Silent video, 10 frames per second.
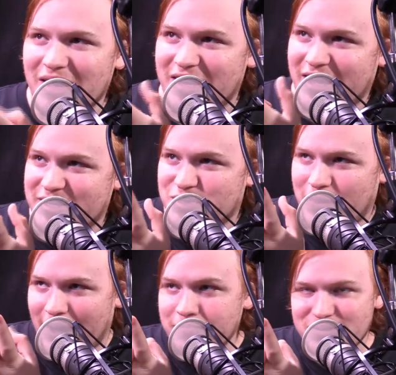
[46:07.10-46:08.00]
It had
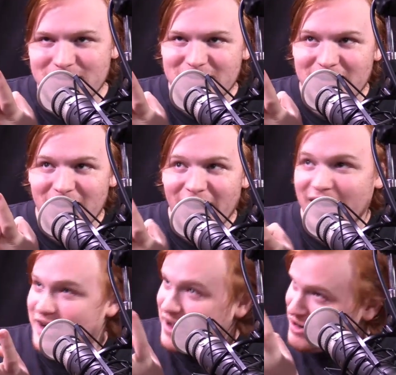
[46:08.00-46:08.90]
traps
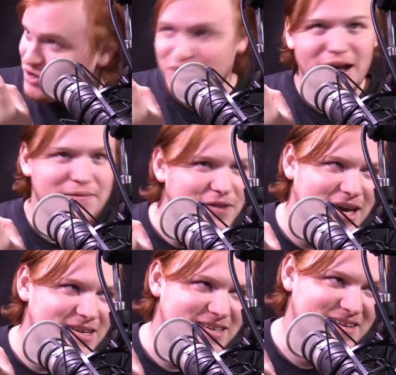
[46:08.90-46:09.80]
and it had no life
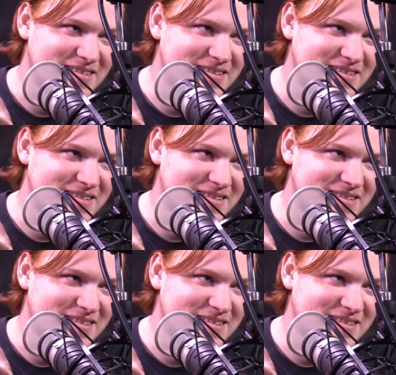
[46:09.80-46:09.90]
gain.